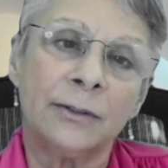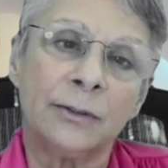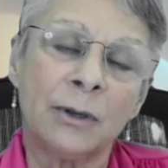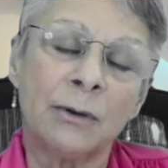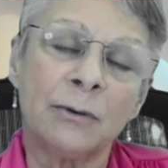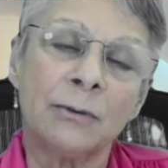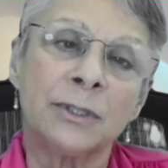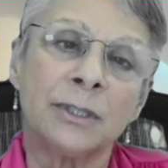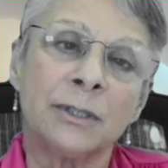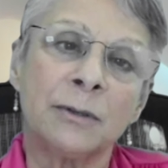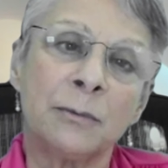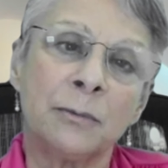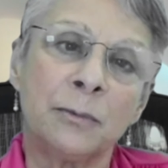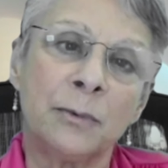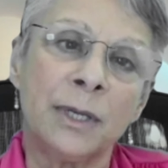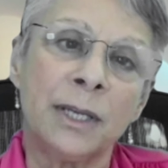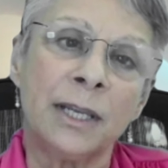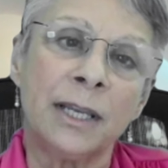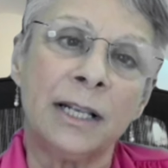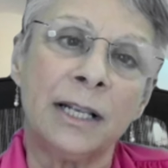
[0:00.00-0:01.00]
Those are
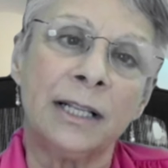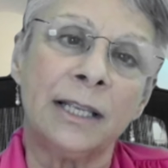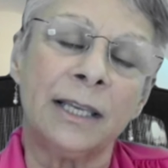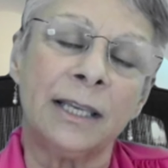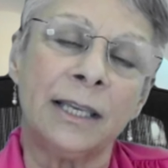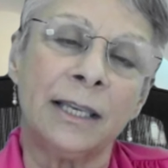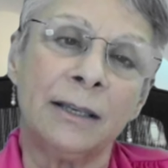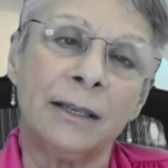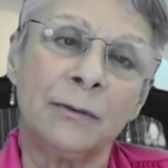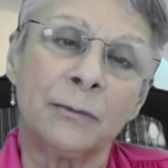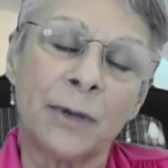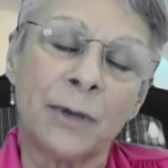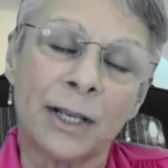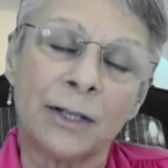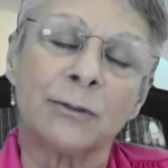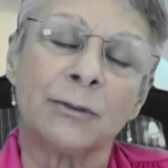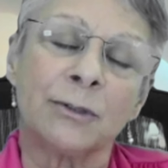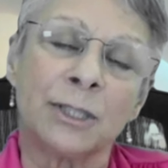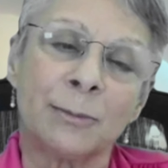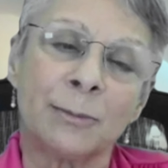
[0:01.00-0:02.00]
really
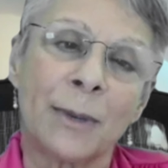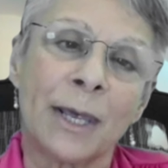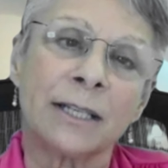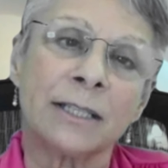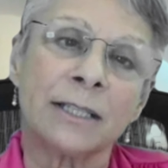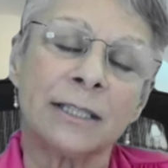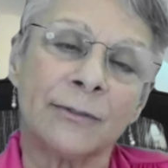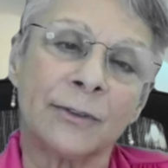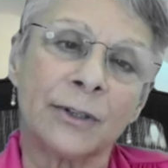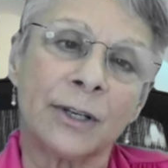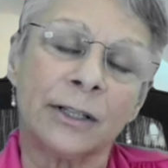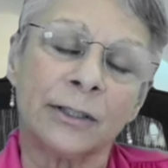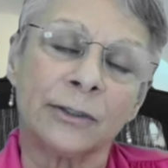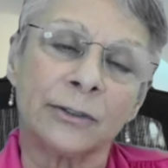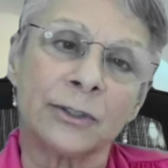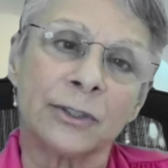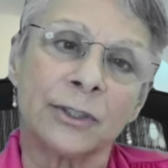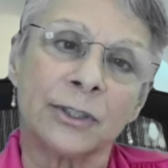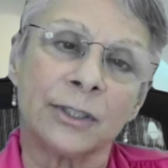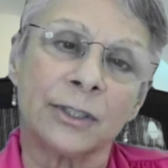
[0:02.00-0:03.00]
retrospective
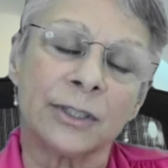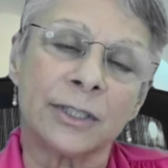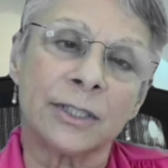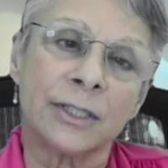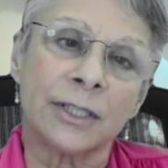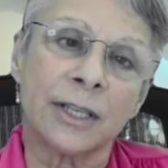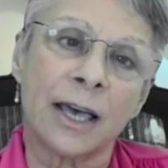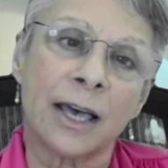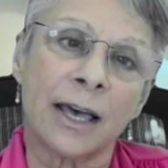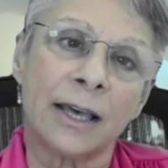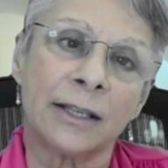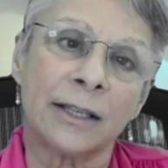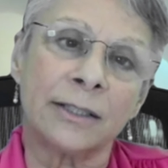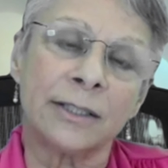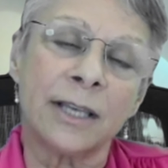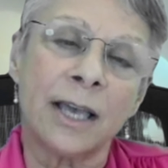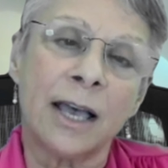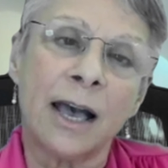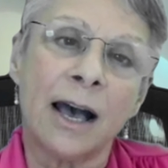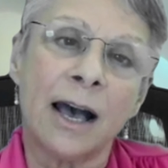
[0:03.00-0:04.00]
cultures,
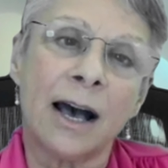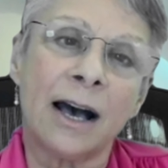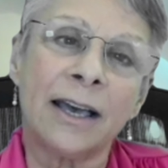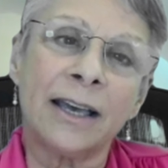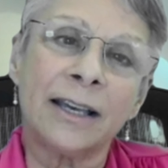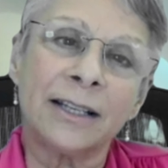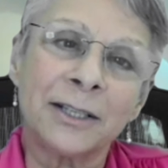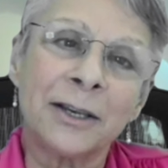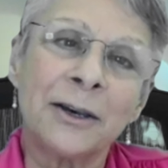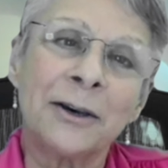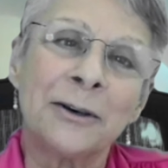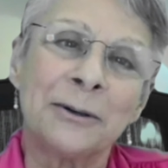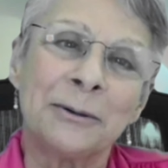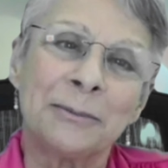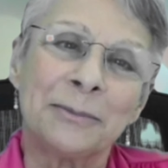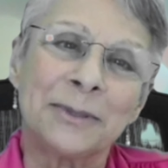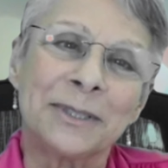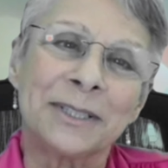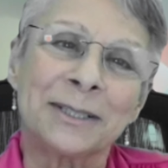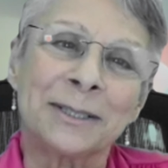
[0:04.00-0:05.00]
and I had
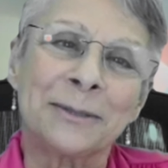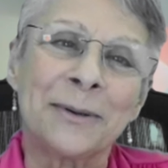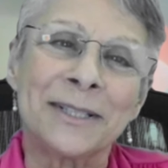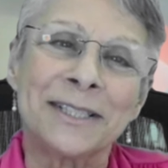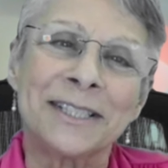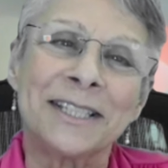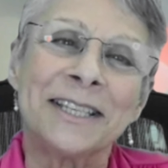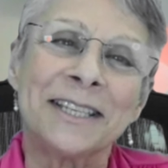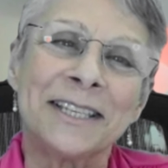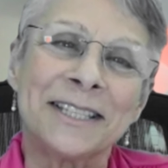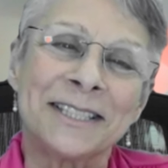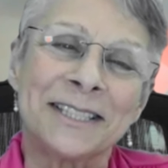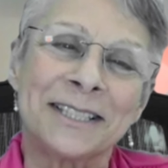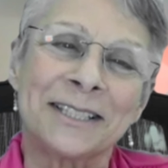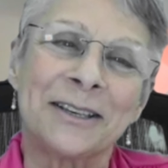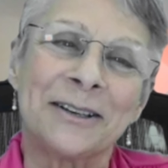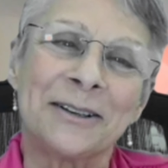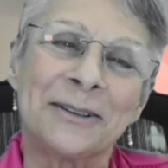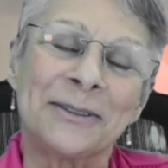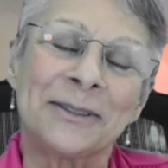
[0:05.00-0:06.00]
hoped 20 years
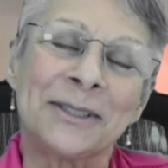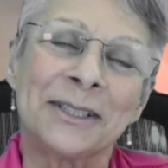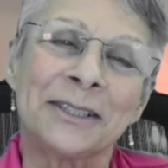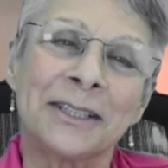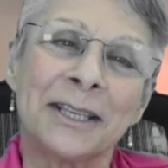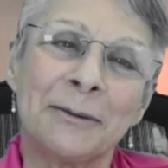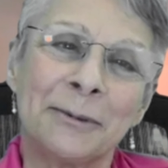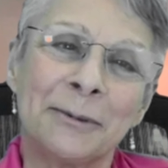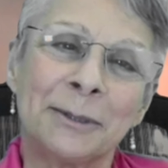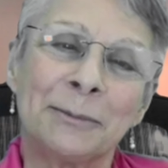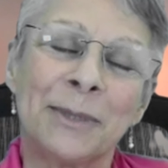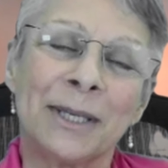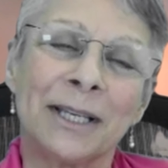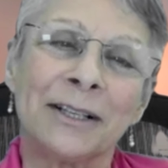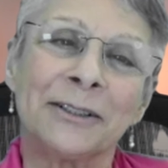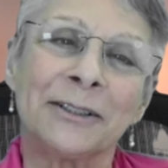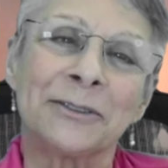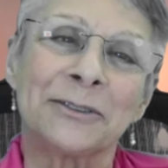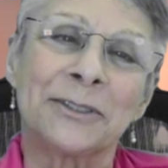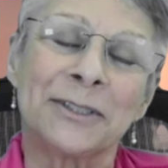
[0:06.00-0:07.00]
ago that they would be
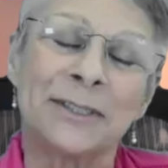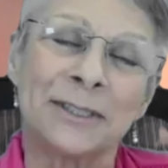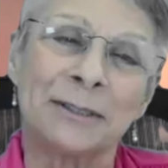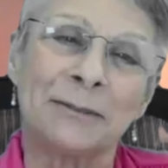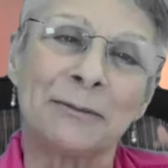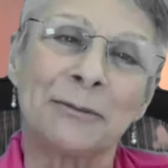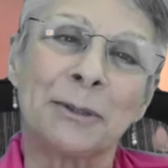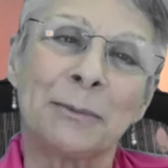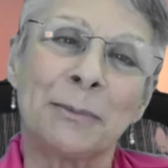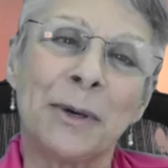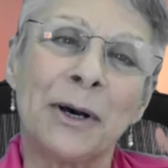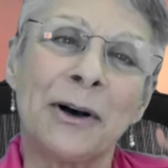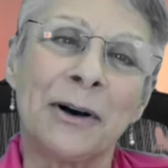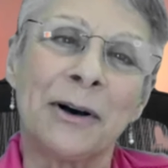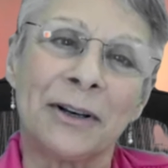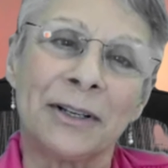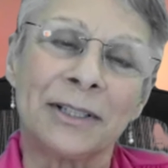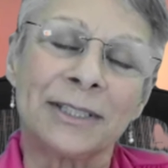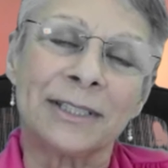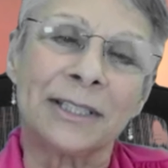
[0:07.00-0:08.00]
cultures of the
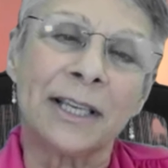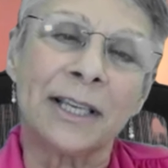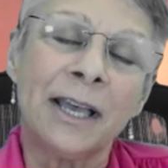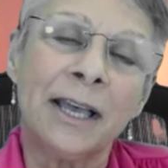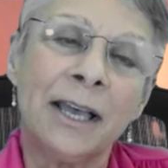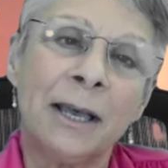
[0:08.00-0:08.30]
past.